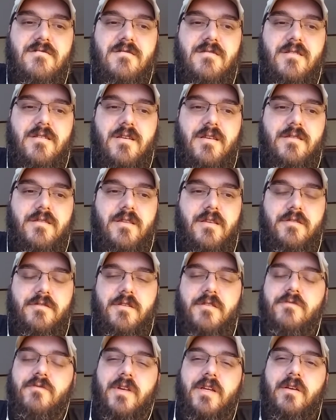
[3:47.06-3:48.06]

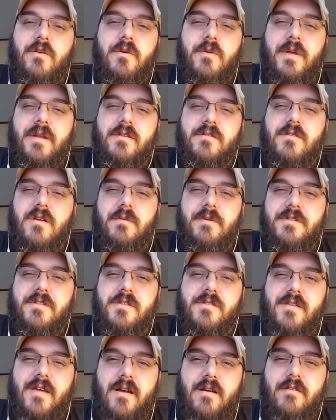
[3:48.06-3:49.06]
there's really no way to describe it. It's
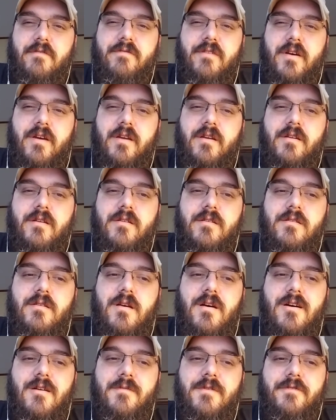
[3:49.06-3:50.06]
just terrifying.
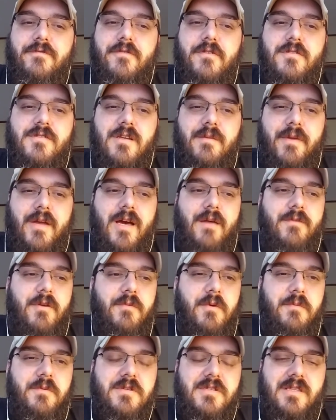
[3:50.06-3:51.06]
The first time it happened, I
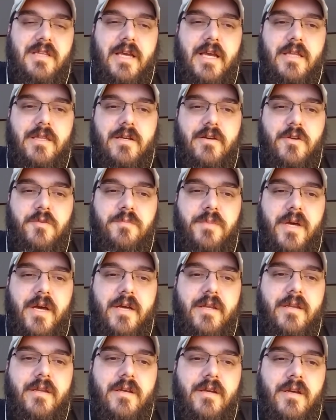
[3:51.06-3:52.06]
remember just laying there in
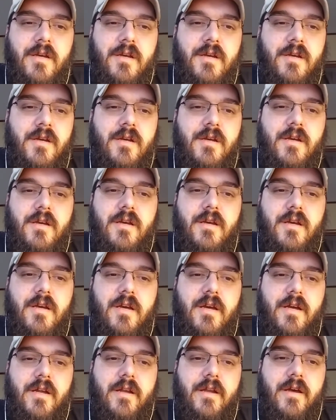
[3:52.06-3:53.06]
bed,
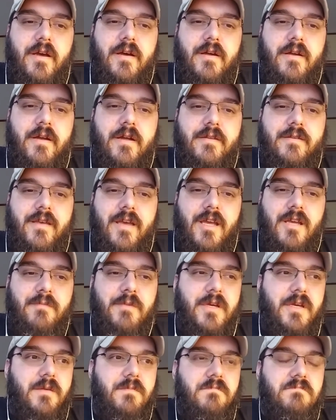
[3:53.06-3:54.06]
and it take
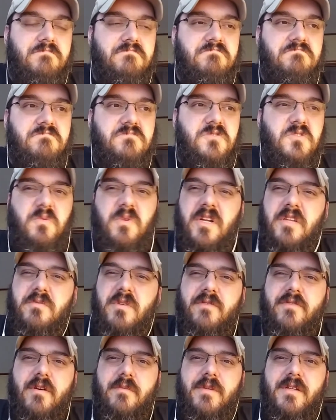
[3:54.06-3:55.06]
me 20,
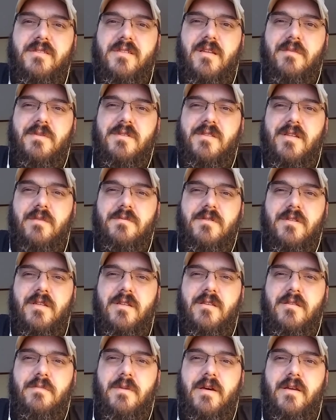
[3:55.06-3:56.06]
25 minutes to get up the steps and
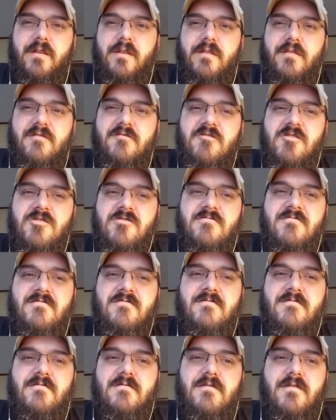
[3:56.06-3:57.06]
into the bed.
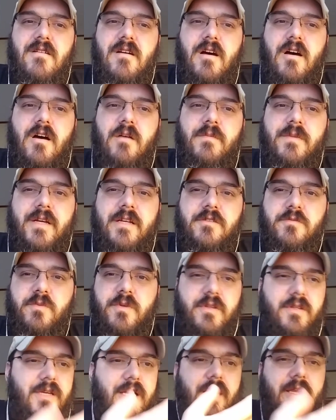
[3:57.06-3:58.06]
And that's
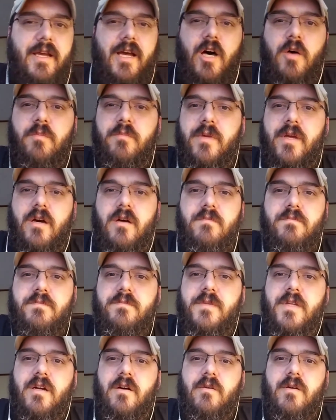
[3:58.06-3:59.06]
with Kelly helping me up,
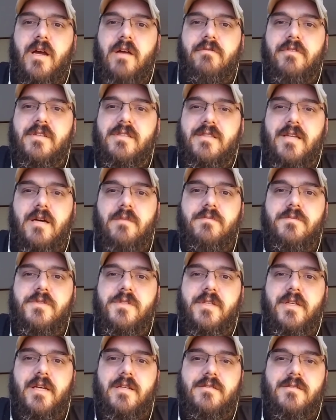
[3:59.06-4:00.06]
every step.
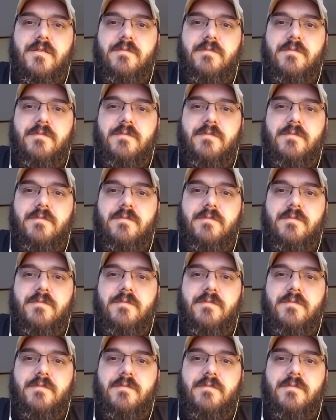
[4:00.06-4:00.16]
She has to